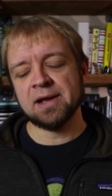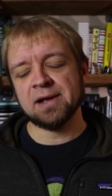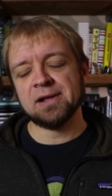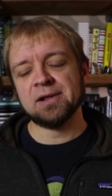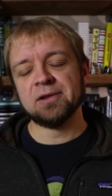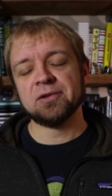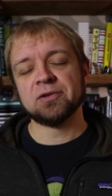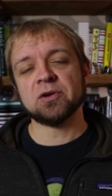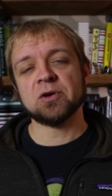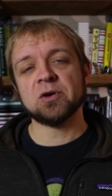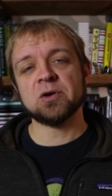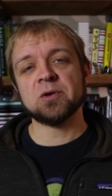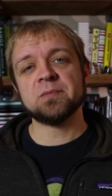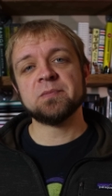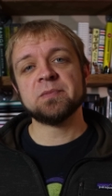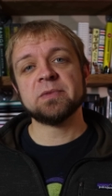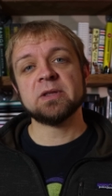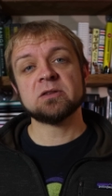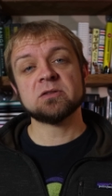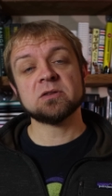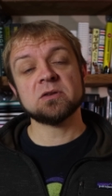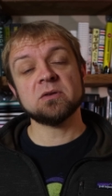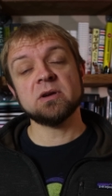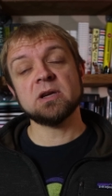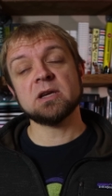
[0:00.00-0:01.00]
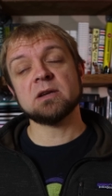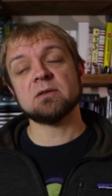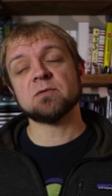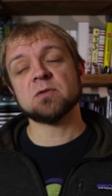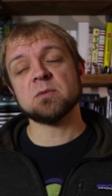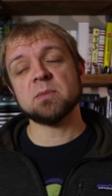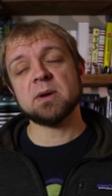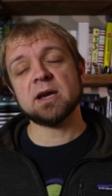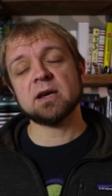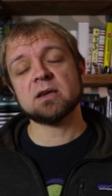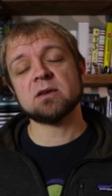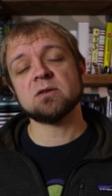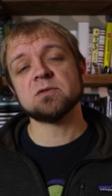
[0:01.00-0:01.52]
So it's annoying for
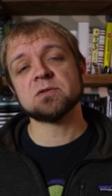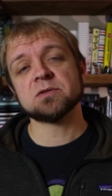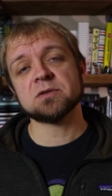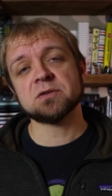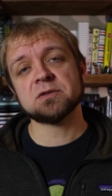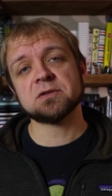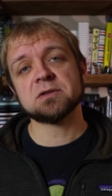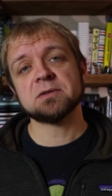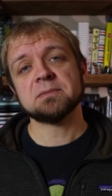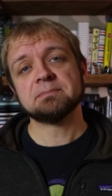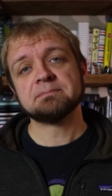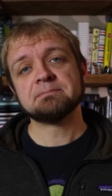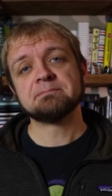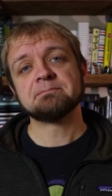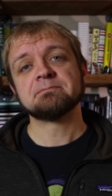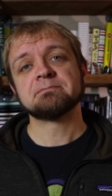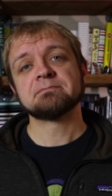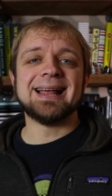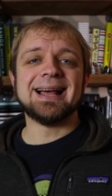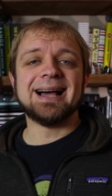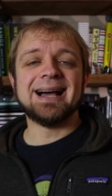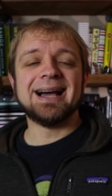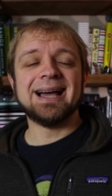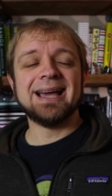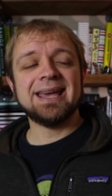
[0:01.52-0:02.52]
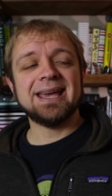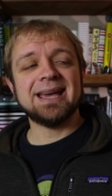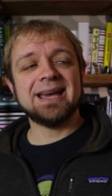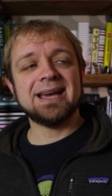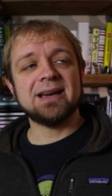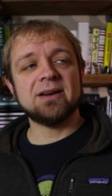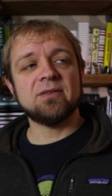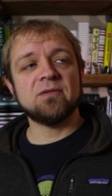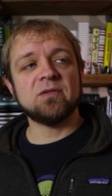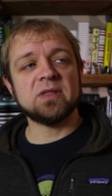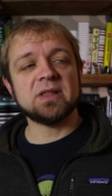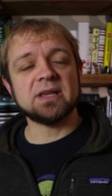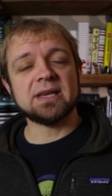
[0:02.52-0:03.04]
Mac users. I
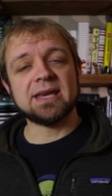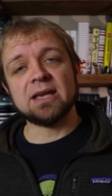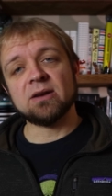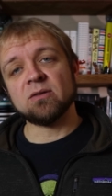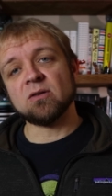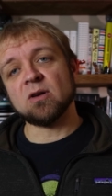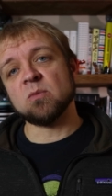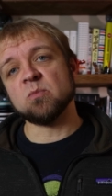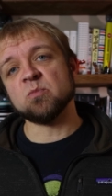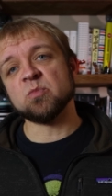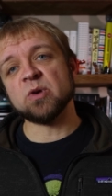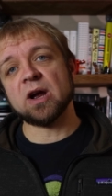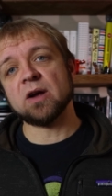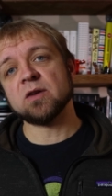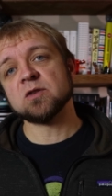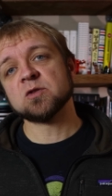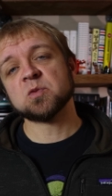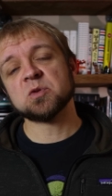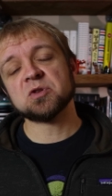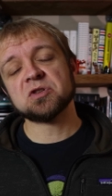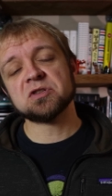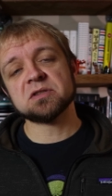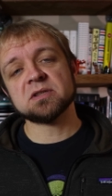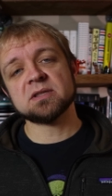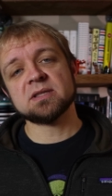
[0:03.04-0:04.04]
have the Gateron brown switches in